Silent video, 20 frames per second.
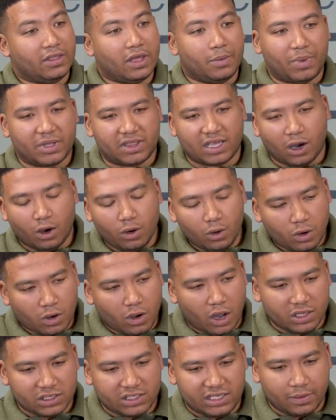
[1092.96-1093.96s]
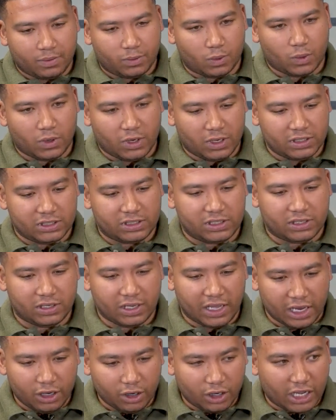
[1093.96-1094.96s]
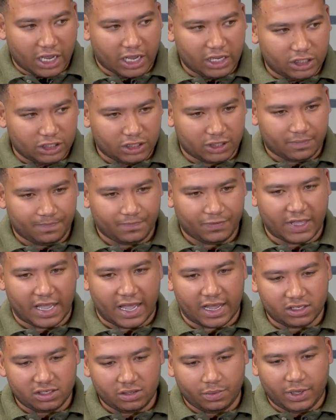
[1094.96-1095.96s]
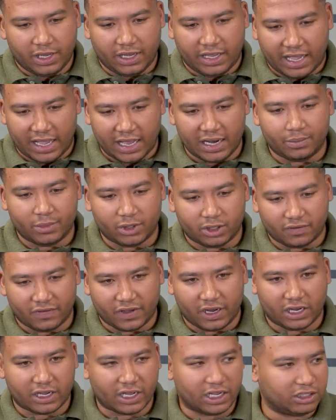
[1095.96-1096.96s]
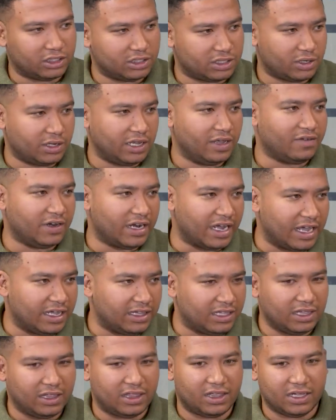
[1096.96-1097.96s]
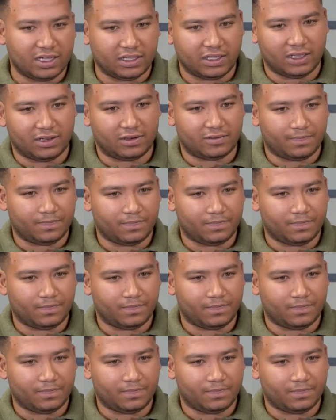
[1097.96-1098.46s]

But the whole concept was education. There has to be an element of education. So even 18, 13.